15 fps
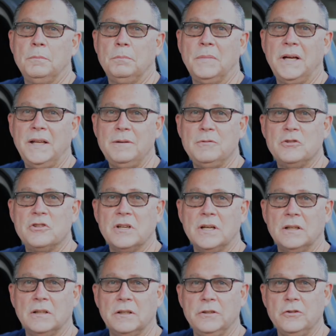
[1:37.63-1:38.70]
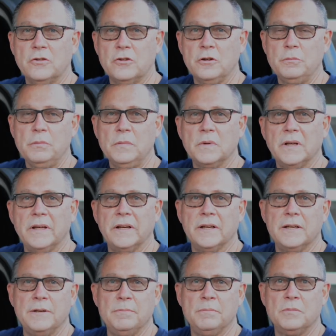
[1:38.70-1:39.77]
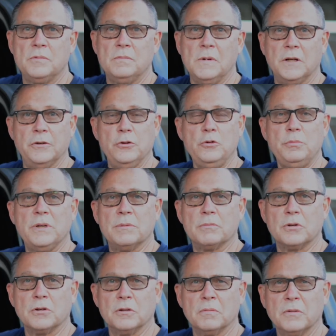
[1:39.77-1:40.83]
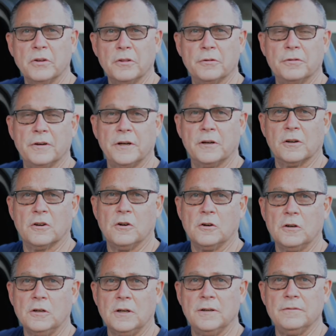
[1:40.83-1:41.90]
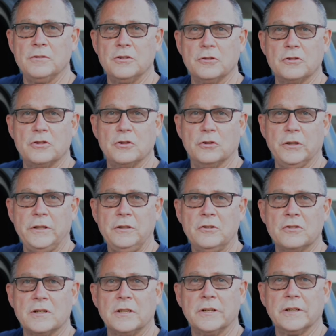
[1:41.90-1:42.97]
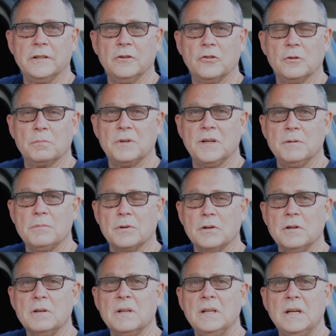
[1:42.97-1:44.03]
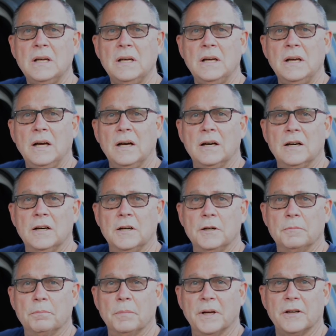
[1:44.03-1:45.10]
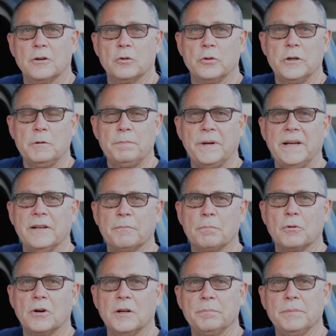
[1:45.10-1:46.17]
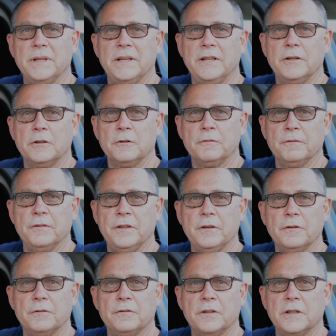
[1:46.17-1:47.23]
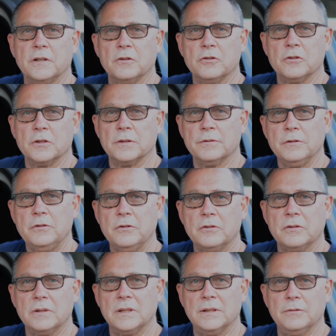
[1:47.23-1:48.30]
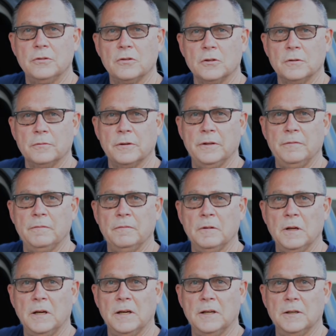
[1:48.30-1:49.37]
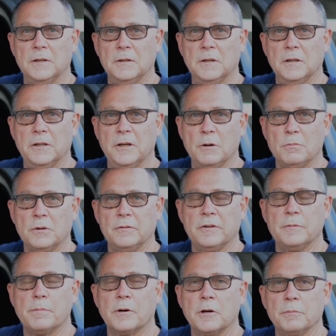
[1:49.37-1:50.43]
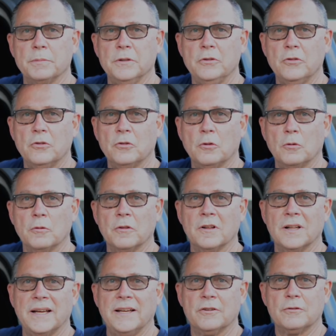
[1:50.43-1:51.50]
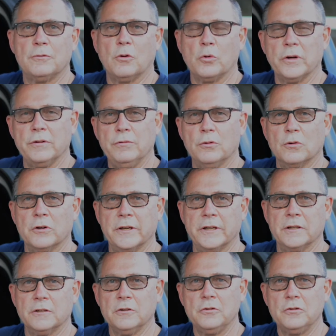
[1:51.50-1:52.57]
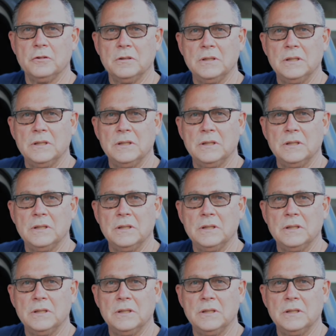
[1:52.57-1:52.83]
My name is John Lindstrom, and I'm a new member to the Fire Corps. I've just joined starting in September. My career path brought me here via the fire service. I've served in a number of departments over the last 44 years.